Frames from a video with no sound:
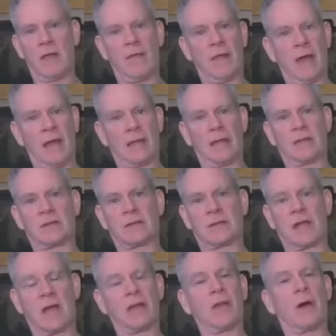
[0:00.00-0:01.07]

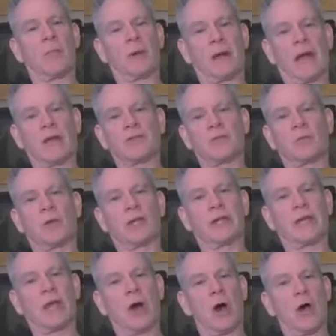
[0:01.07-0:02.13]
that number has really
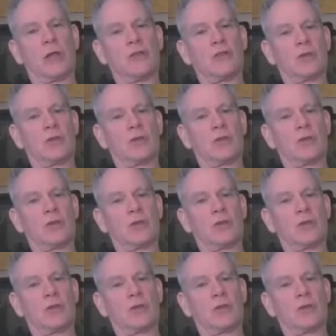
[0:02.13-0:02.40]
gone